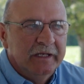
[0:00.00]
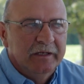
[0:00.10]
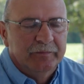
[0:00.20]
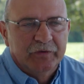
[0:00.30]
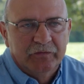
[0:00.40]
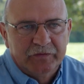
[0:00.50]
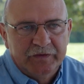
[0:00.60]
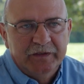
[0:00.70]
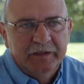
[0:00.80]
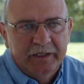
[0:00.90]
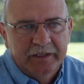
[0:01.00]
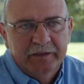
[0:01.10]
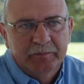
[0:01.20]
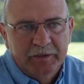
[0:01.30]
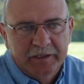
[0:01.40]
helps oversee a lot of
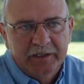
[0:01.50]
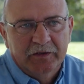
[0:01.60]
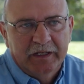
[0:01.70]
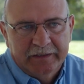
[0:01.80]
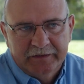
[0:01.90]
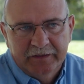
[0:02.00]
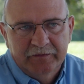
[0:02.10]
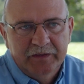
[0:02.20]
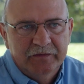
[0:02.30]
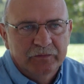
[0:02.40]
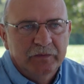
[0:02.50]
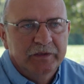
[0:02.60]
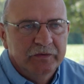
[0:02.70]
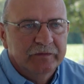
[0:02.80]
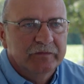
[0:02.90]
the political activities that we
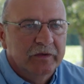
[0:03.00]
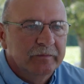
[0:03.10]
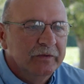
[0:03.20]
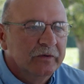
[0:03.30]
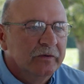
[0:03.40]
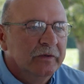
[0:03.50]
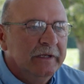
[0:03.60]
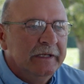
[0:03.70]
do in Farm Bureau.